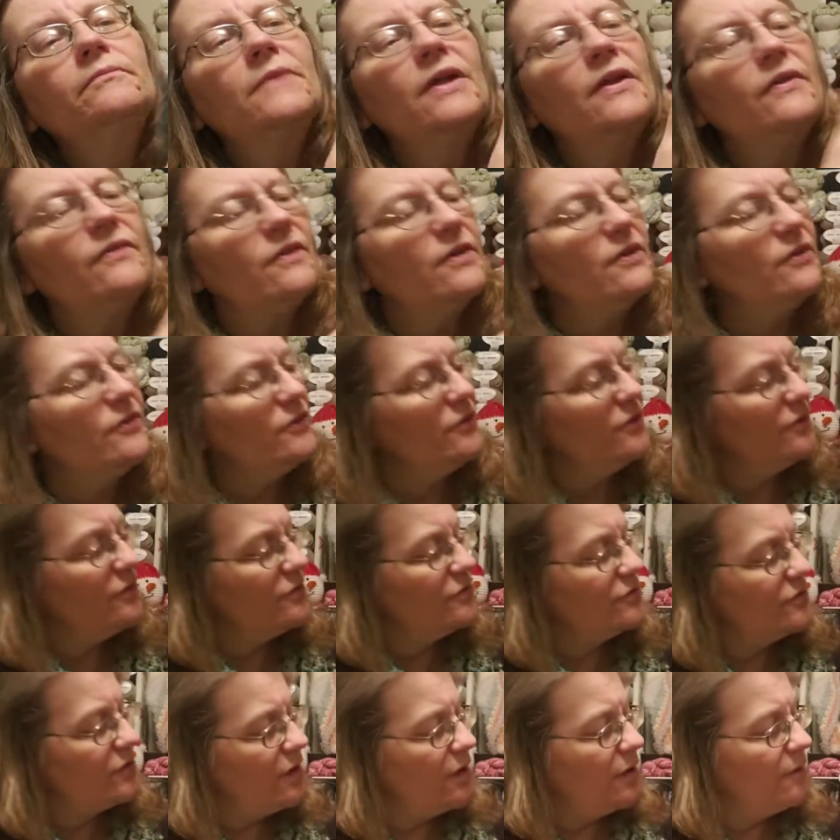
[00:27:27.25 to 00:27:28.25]
and this
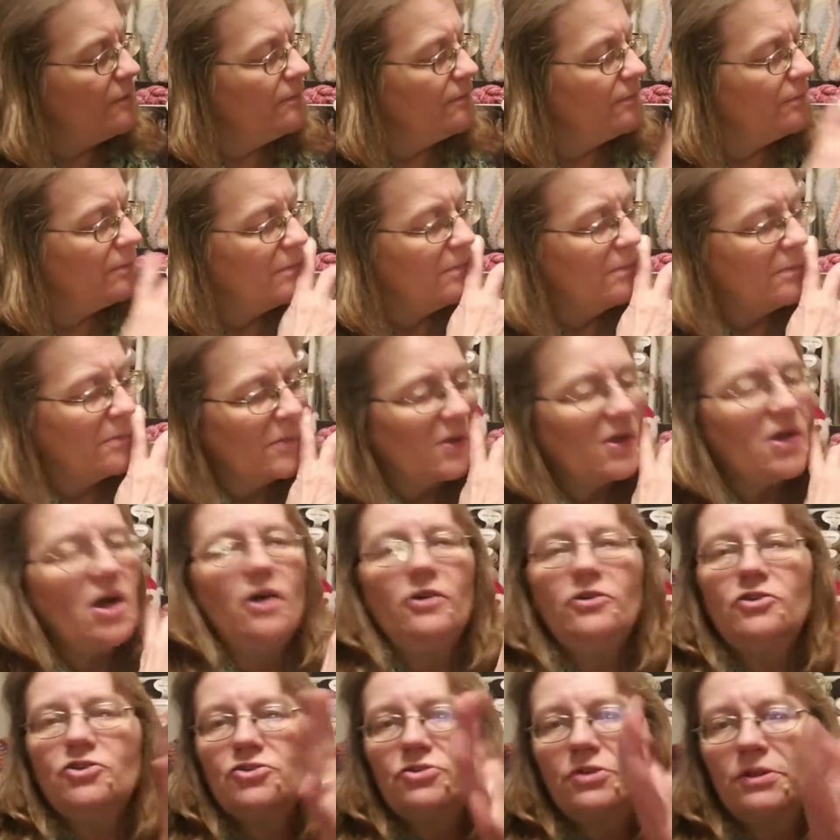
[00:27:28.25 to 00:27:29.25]
is a
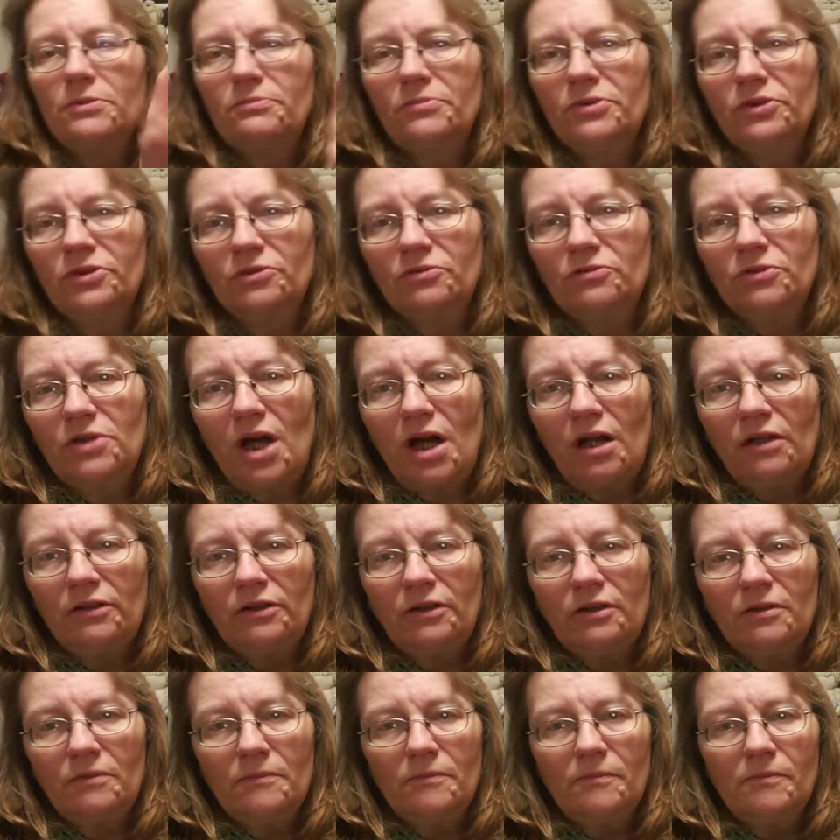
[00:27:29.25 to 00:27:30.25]
country blue
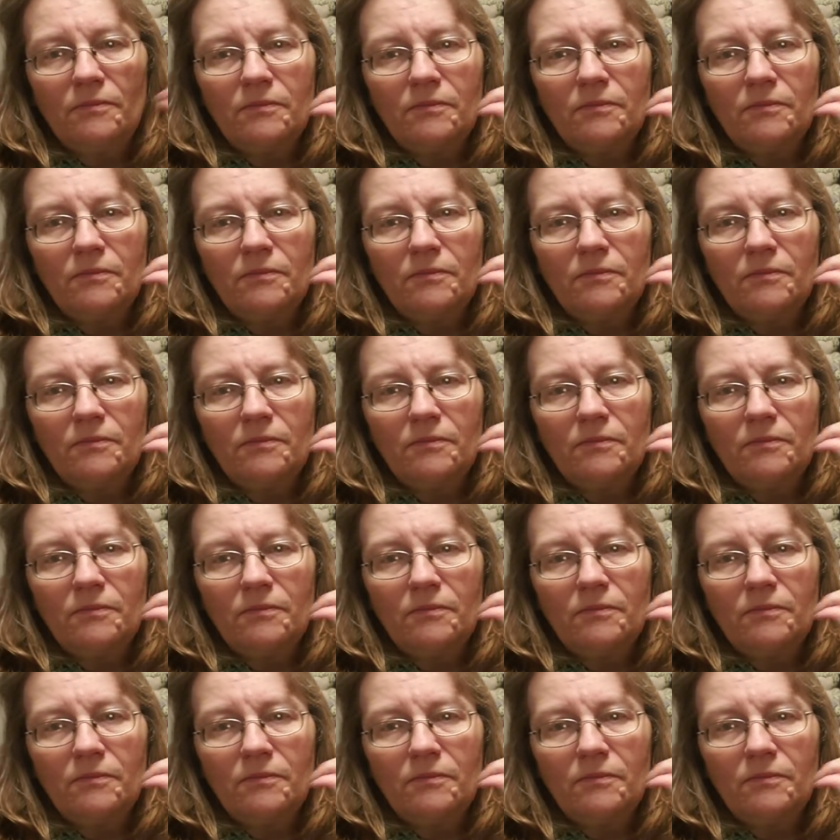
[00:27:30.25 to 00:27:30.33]
color.